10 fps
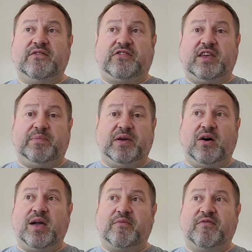of
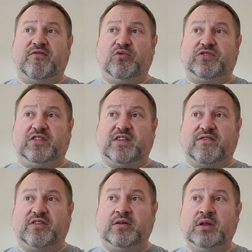CPI, up from
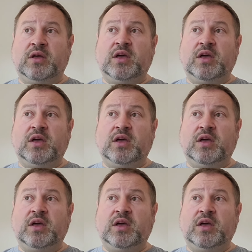47%,